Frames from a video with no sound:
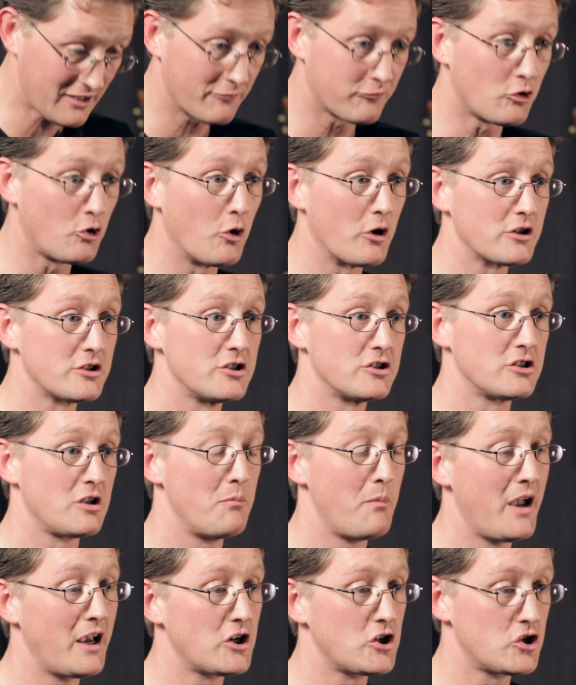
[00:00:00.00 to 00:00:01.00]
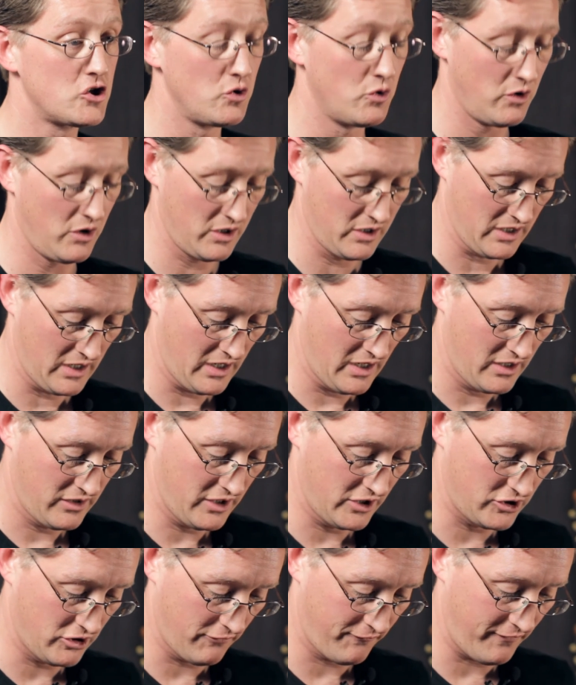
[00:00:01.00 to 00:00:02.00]
of course, is to make sure
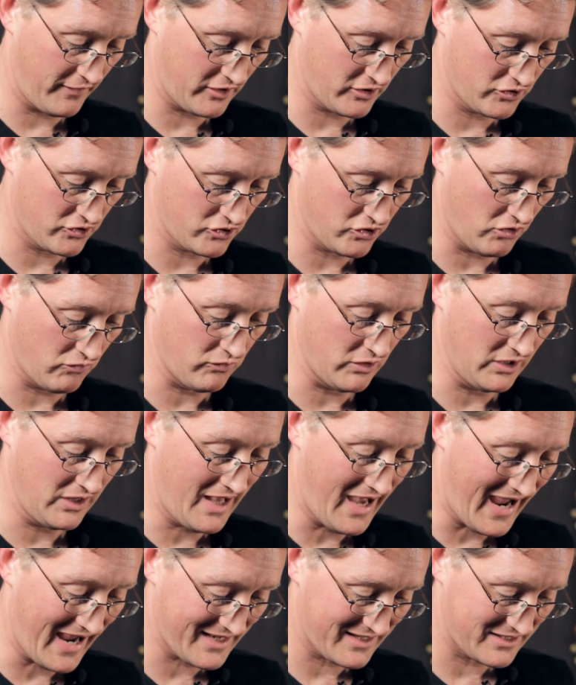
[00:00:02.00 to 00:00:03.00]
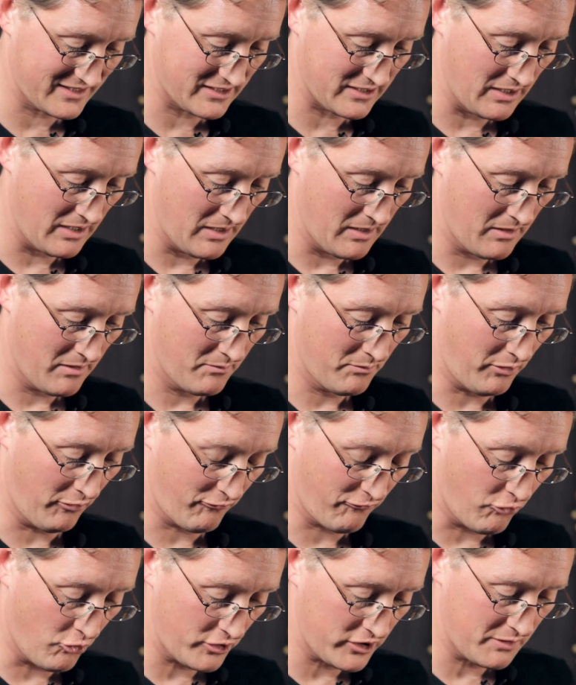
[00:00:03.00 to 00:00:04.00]
that your fingers are relaxed
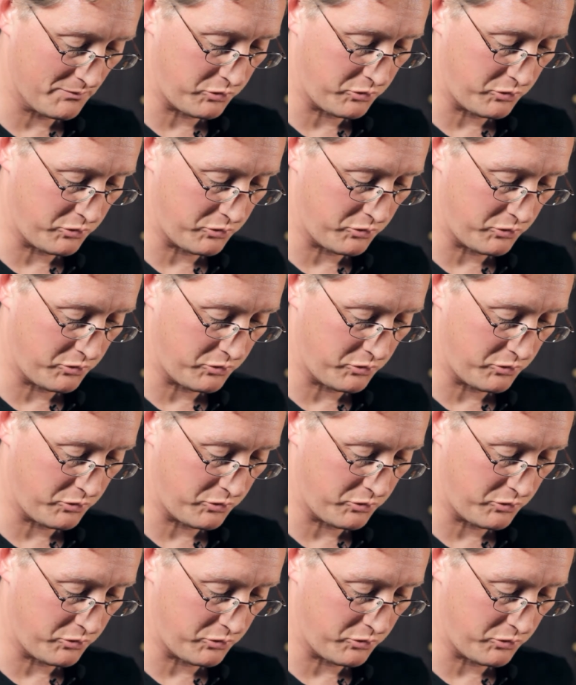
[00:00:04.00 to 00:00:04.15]
before you